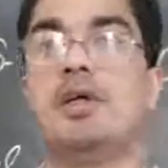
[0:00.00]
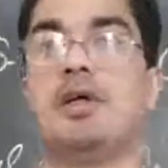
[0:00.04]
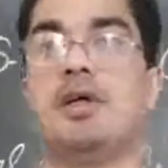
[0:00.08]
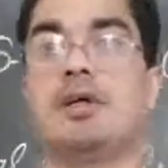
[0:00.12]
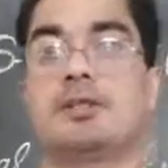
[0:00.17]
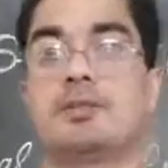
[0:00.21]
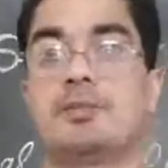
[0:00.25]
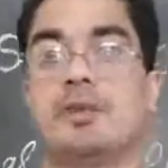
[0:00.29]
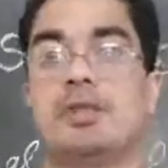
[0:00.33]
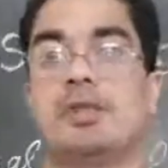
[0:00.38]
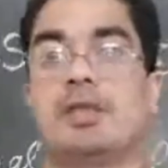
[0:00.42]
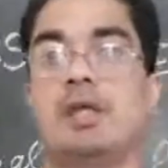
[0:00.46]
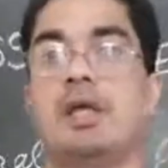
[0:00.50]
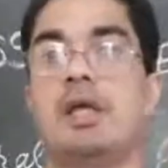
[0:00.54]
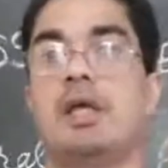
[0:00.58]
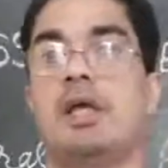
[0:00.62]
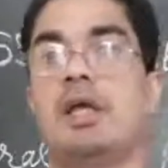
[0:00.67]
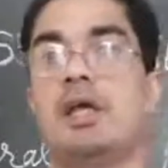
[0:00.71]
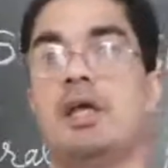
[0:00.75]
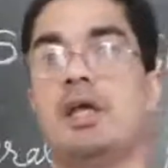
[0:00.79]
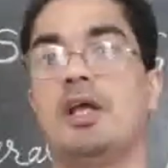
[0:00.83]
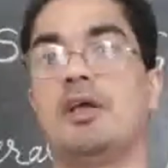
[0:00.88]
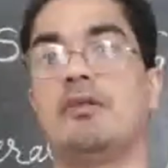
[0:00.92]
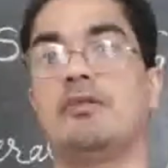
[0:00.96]

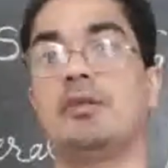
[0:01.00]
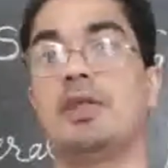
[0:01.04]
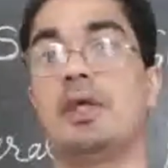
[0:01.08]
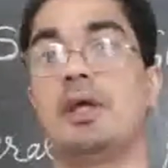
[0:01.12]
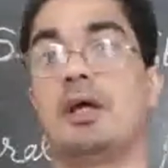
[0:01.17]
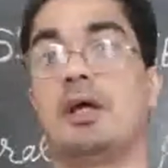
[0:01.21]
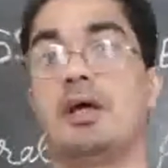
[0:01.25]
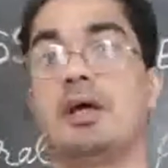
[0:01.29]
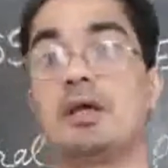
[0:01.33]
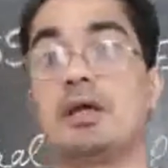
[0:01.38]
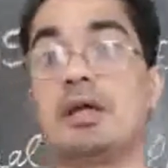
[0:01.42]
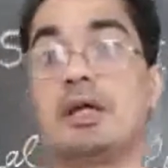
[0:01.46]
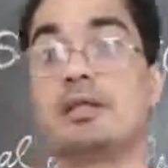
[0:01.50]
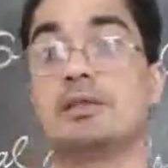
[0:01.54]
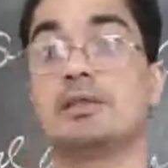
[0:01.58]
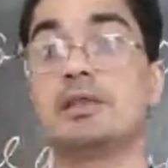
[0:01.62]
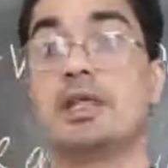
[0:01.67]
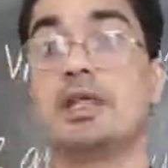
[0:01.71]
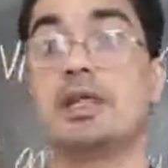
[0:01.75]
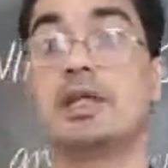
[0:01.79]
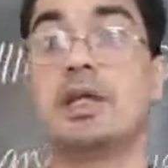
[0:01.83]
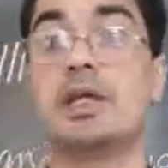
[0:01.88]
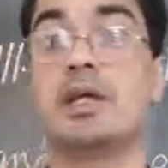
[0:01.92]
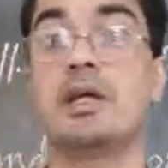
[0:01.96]
especially if they are
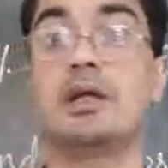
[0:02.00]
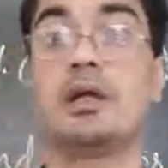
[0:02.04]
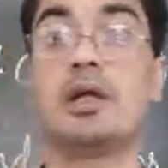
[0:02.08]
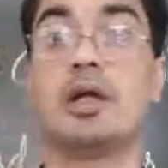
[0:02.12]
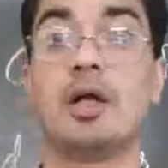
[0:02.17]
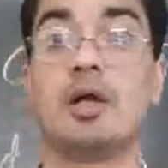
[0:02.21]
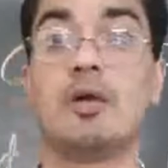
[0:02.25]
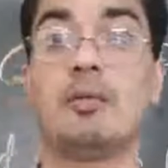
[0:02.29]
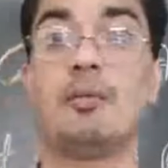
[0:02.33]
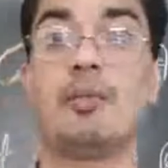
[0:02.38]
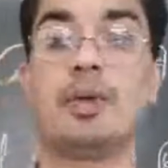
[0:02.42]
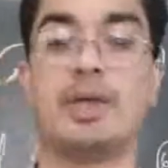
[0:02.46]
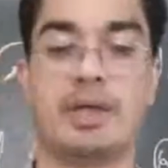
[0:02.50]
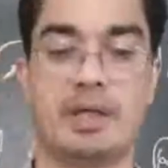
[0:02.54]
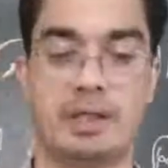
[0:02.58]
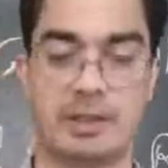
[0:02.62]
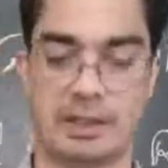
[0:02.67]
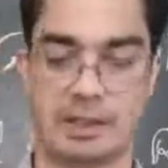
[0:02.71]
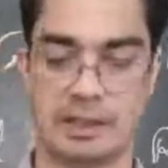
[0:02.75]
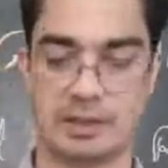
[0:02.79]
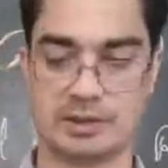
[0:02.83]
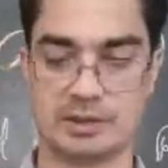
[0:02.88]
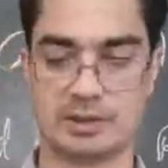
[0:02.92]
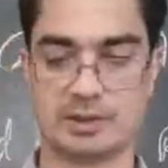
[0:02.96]
containing
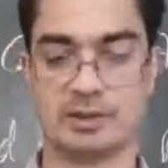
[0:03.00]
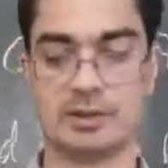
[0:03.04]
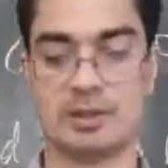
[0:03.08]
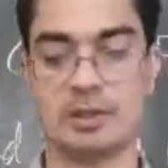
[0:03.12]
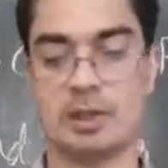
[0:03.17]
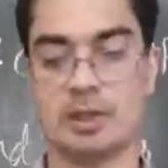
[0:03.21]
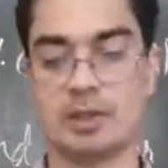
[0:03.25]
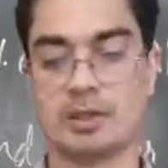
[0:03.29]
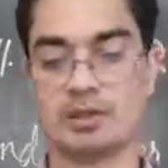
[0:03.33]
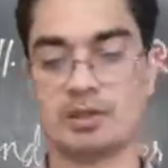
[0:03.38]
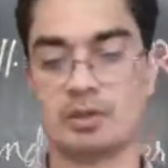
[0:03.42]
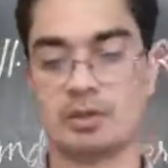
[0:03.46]
minerals.